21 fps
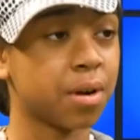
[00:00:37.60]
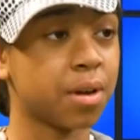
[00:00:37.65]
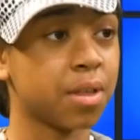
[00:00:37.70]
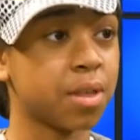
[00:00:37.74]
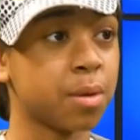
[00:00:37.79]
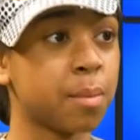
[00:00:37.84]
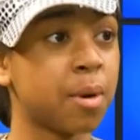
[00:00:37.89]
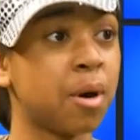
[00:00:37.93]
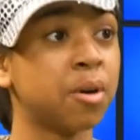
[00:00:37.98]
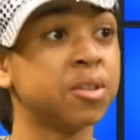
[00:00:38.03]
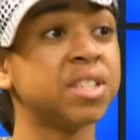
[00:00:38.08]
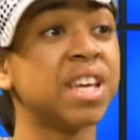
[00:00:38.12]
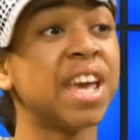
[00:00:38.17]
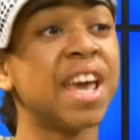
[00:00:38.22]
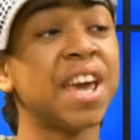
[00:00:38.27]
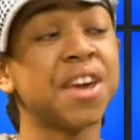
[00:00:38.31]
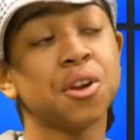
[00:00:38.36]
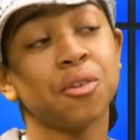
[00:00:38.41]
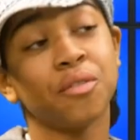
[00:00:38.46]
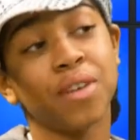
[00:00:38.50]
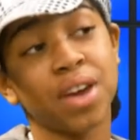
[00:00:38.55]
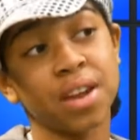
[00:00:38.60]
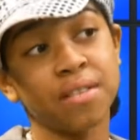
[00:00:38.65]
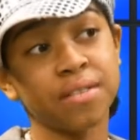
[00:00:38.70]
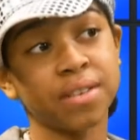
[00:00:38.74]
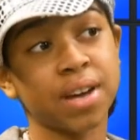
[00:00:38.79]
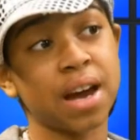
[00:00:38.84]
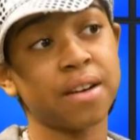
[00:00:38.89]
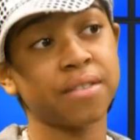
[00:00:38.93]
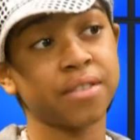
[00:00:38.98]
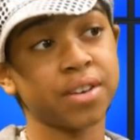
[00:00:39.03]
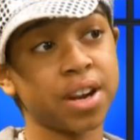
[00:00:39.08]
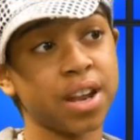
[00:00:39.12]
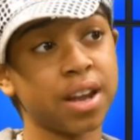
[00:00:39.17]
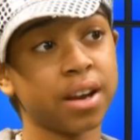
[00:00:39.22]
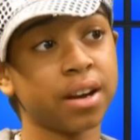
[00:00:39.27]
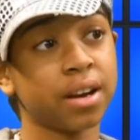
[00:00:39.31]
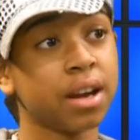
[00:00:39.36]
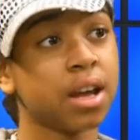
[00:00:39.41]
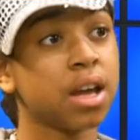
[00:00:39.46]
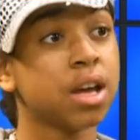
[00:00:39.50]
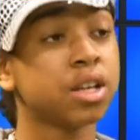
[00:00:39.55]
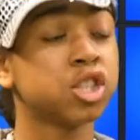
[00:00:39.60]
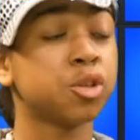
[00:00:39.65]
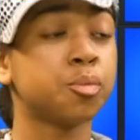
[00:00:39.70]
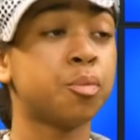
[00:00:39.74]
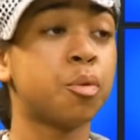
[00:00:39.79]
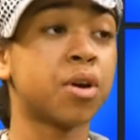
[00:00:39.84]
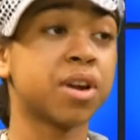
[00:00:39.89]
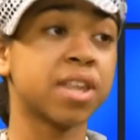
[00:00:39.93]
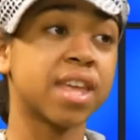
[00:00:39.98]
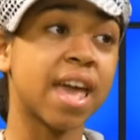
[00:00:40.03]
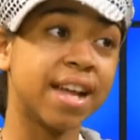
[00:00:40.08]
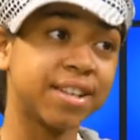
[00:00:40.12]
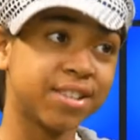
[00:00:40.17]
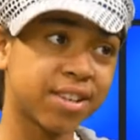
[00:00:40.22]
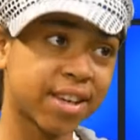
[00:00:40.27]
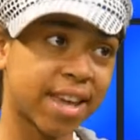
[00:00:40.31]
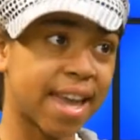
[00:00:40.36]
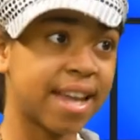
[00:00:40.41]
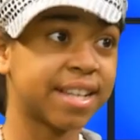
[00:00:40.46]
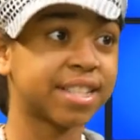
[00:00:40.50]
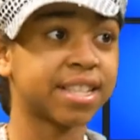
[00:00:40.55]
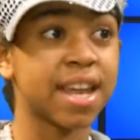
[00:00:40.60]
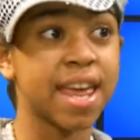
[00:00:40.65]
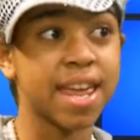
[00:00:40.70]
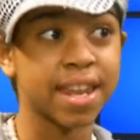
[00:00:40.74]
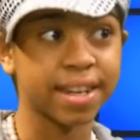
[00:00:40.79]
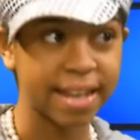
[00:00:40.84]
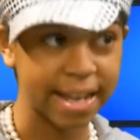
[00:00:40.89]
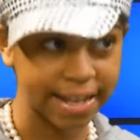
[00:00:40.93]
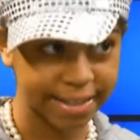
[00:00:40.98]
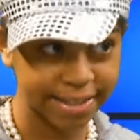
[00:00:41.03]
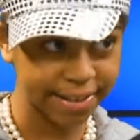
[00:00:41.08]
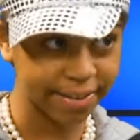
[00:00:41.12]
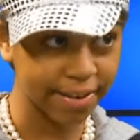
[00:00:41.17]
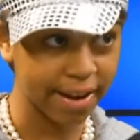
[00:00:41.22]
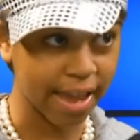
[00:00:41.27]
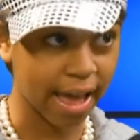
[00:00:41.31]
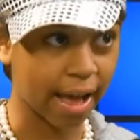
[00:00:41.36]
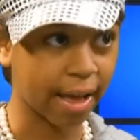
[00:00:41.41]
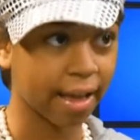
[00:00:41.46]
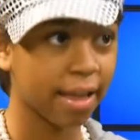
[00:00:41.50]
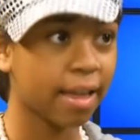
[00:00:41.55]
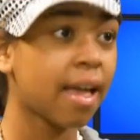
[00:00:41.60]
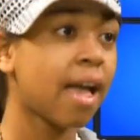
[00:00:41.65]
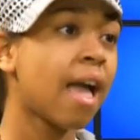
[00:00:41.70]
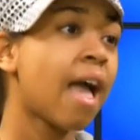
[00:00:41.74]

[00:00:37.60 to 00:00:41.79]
the most innovative governor supporting education in Nigeria.